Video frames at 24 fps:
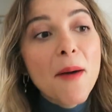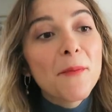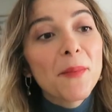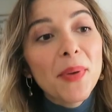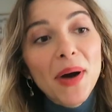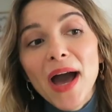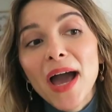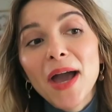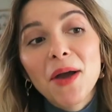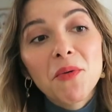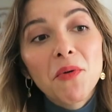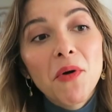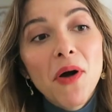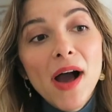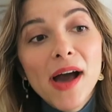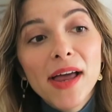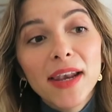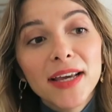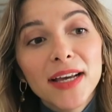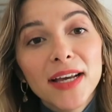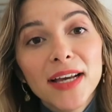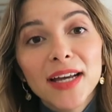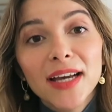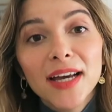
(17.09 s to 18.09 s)
but I
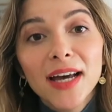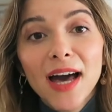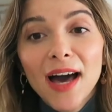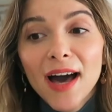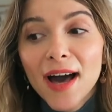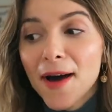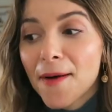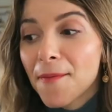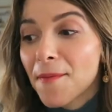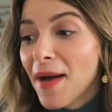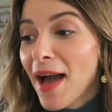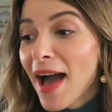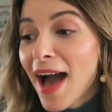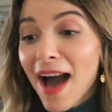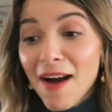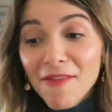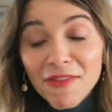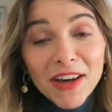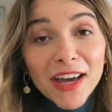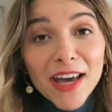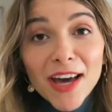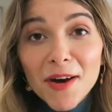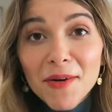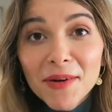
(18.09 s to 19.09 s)
wanna um,
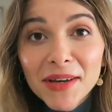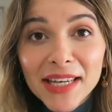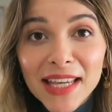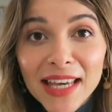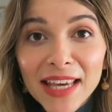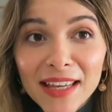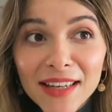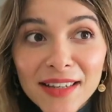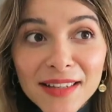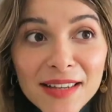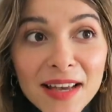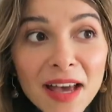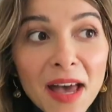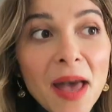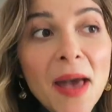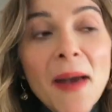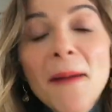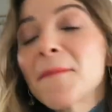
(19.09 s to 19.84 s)
have a go at it